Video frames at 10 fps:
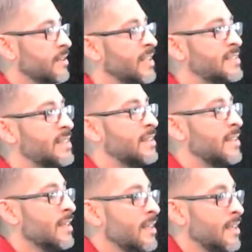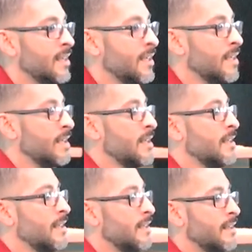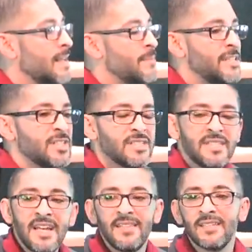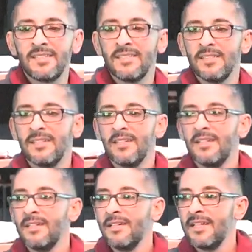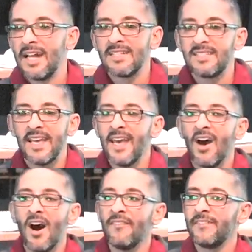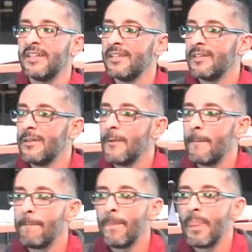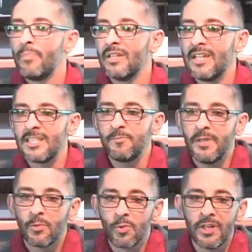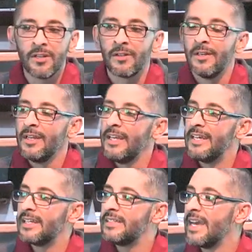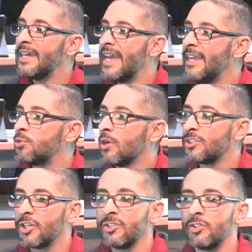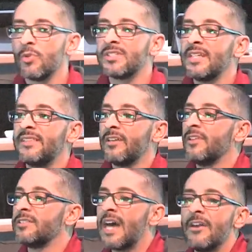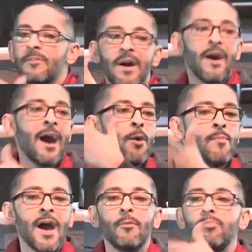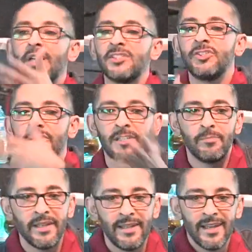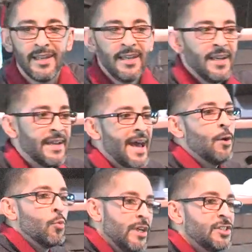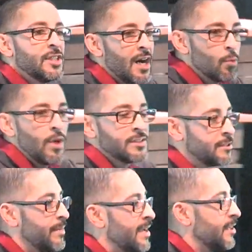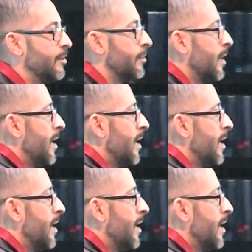Listen, let me just say this, and I say it often. But let's be real. In a day and age where churches will sit there and they'll tell you about how, how blessed you're going to be and how rich God wants to make you